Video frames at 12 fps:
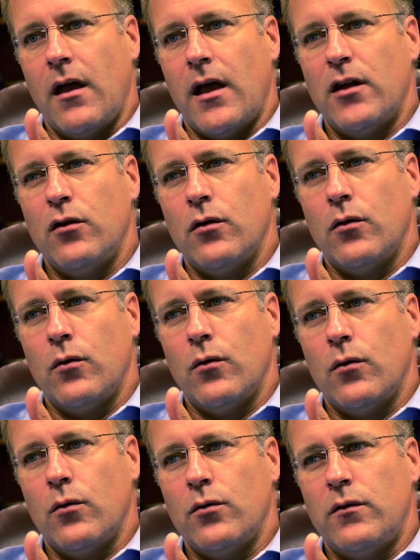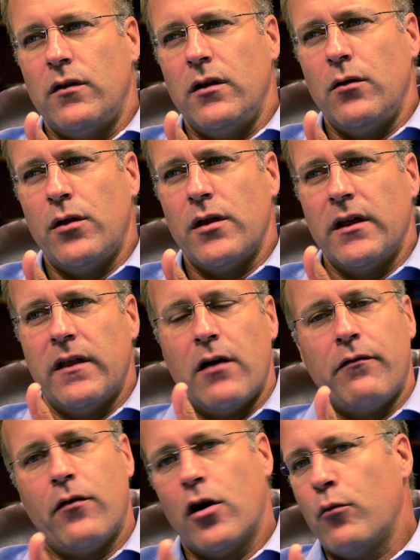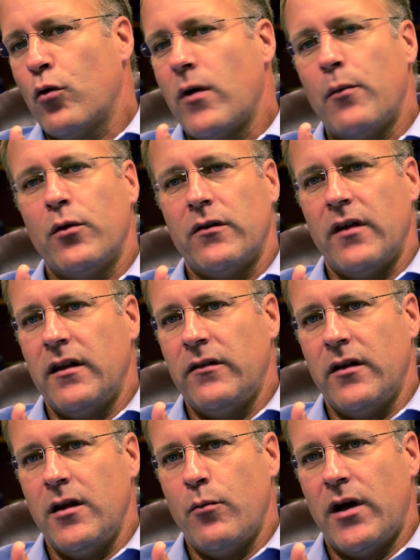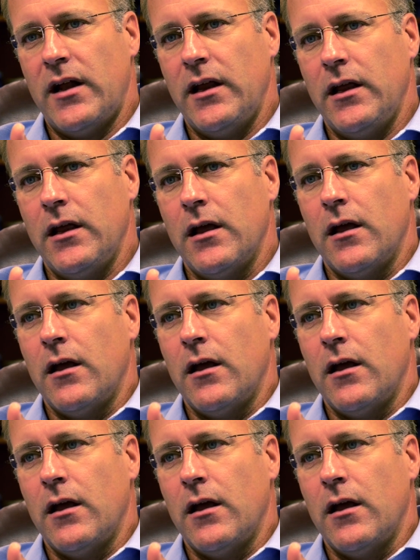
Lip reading: And do you think that farmer represents anybody?